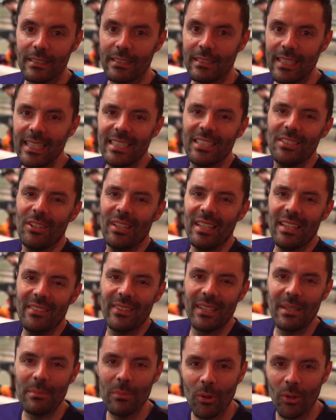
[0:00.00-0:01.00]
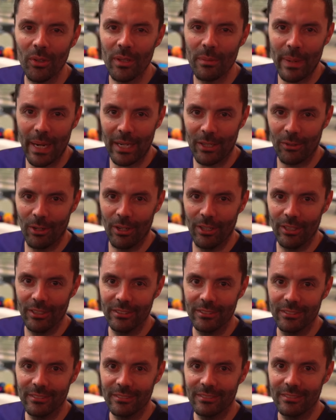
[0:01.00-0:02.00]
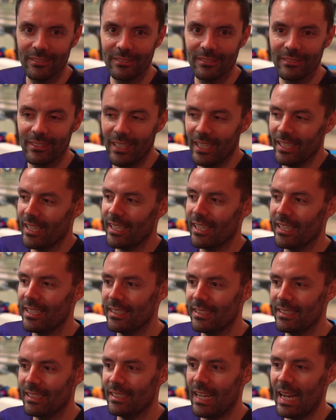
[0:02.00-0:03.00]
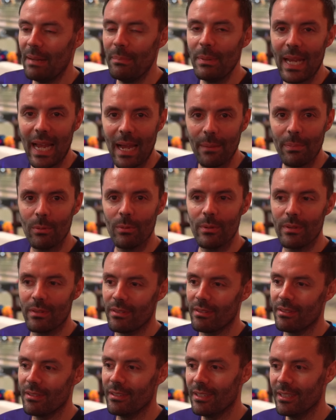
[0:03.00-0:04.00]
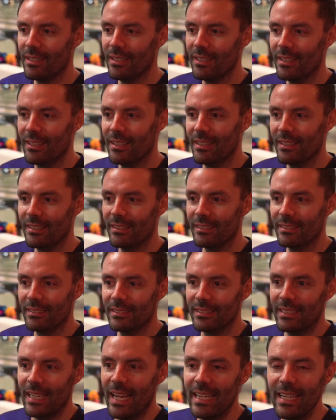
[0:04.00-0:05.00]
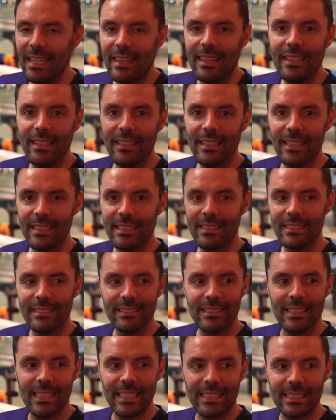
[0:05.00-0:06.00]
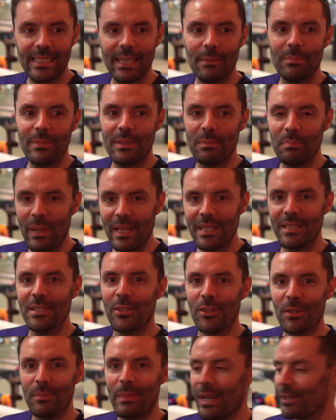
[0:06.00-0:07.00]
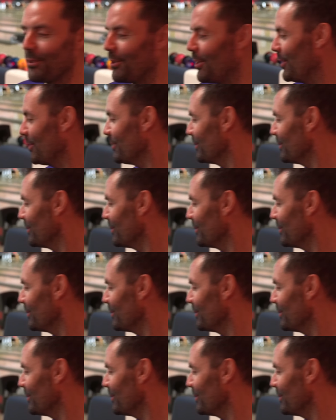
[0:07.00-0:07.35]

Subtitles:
let's not leave any more in the back row. Right? Like, I'd be happy with anything except pins on the back row.